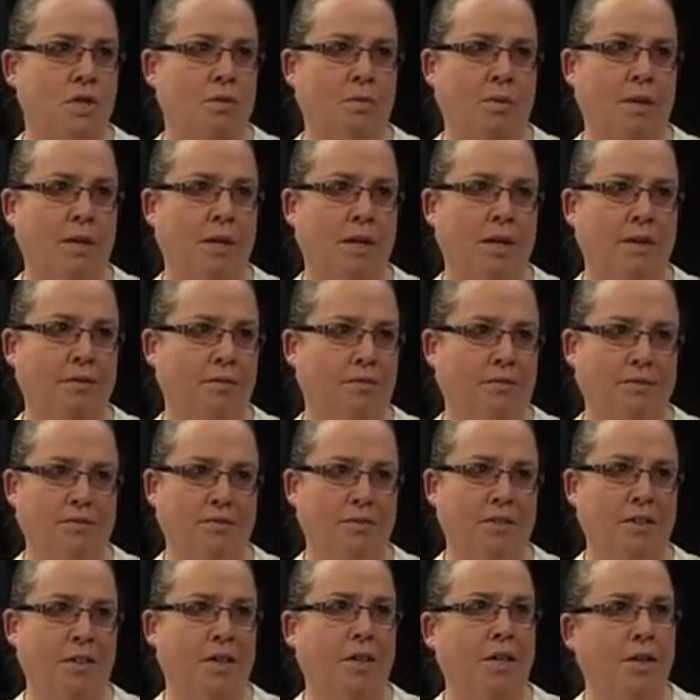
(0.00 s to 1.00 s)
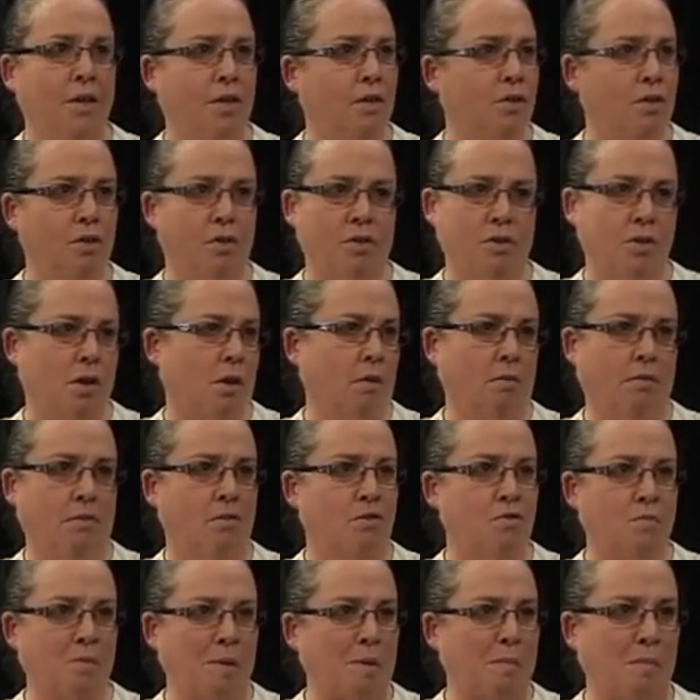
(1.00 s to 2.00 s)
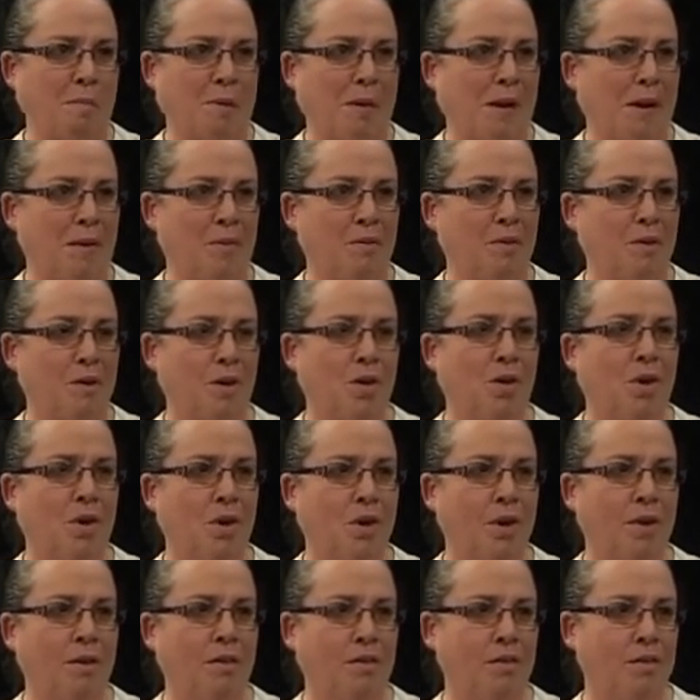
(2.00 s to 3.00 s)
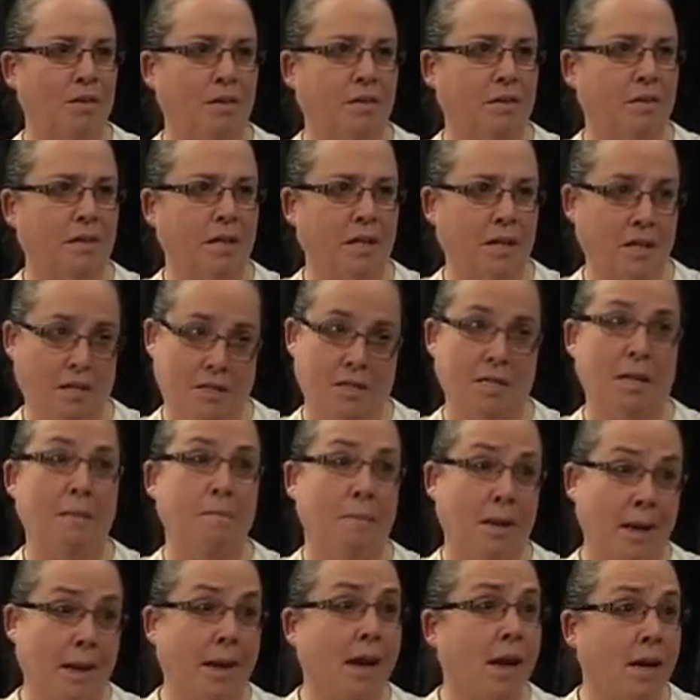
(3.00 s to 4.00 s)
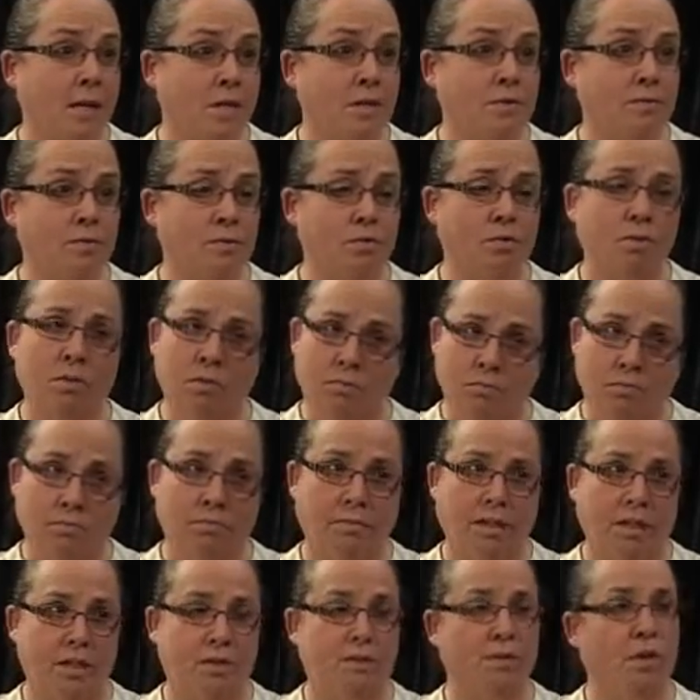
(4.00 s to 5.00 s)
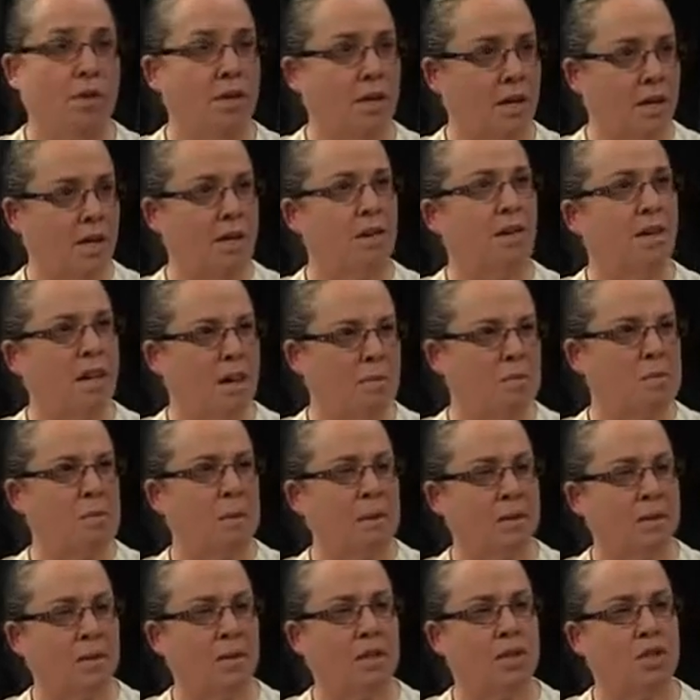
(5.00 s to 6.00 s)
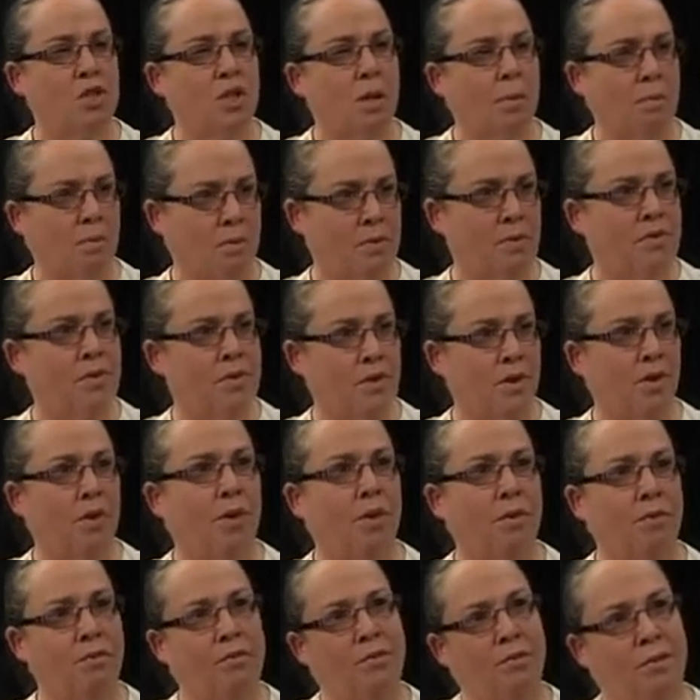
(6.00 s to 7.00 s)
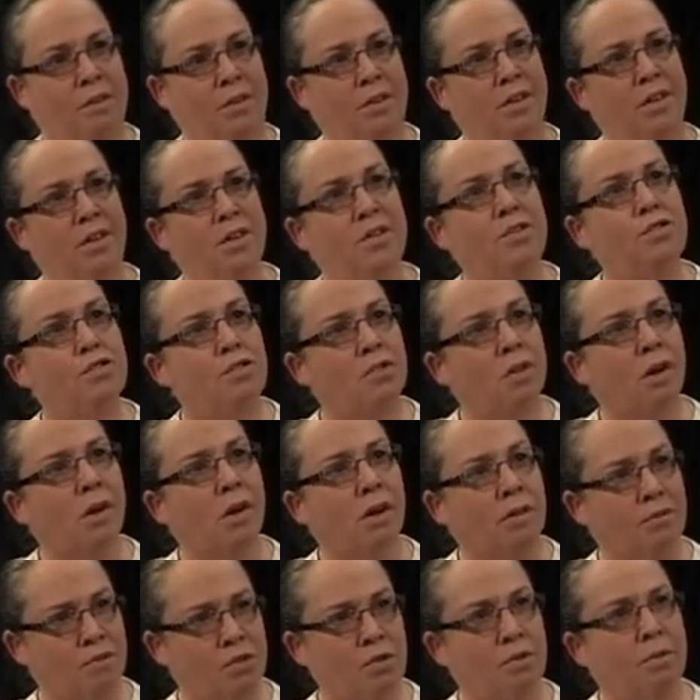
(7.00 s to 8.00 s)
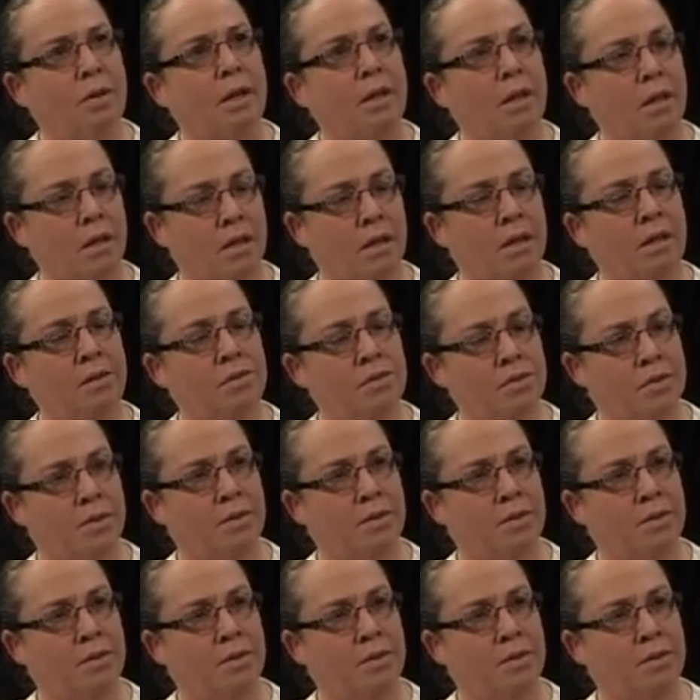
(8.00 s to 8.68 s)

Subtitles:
relief, you don't normally pray with a client unless they may ask for it. That's fine. Again, it comes back to that chaplaincy kind of style of doing things.